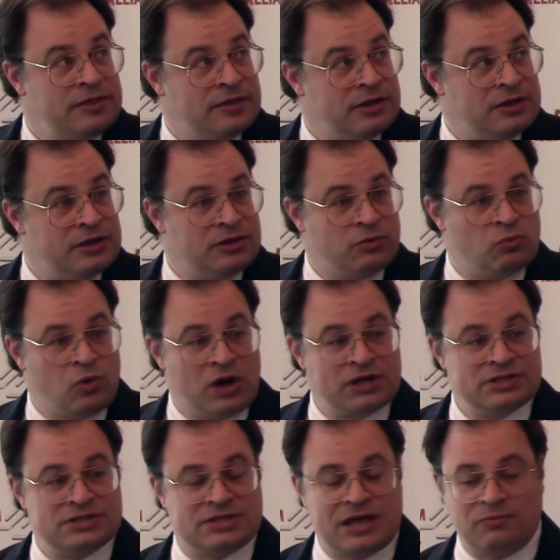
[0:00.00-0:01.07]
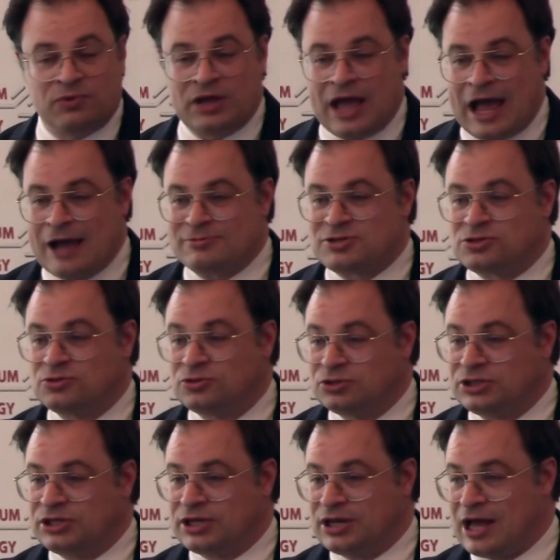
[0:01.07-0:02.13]
the ones that we
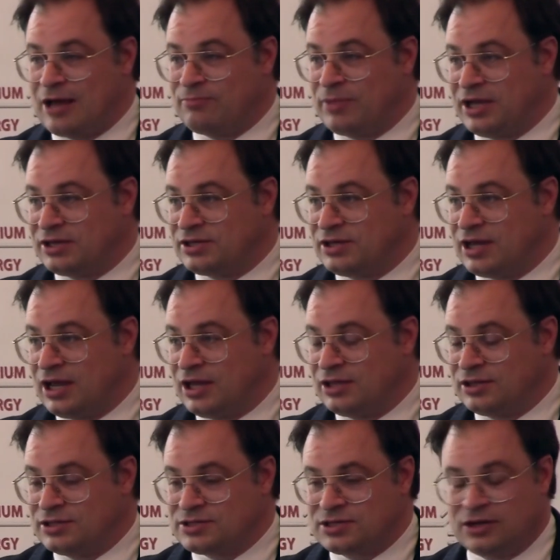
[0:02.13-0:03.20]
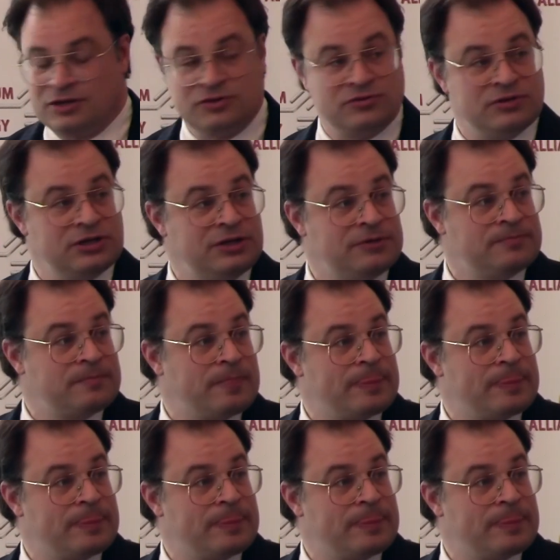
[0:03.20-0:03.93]
absolutely cannot make today in this country.